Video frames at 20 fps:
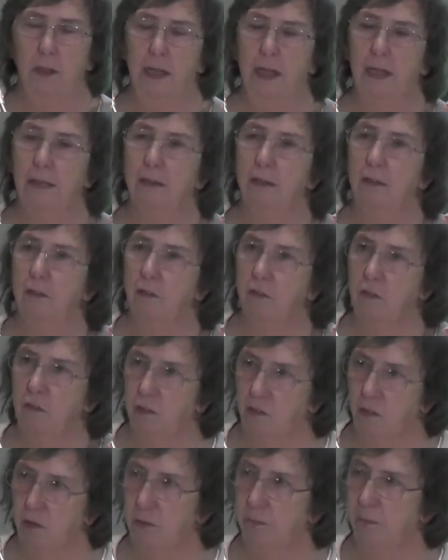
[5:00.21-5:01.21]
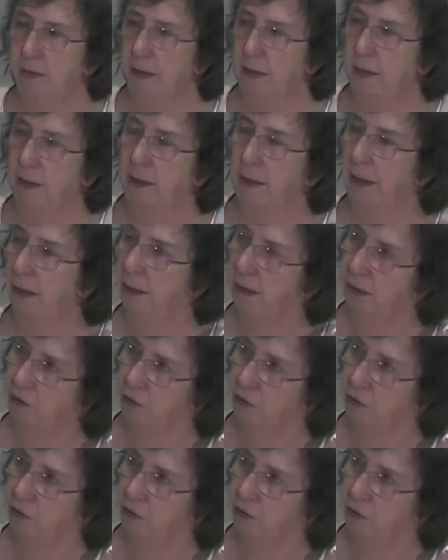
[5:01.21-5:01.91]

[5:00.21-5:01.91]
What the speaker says: and in decision-making, and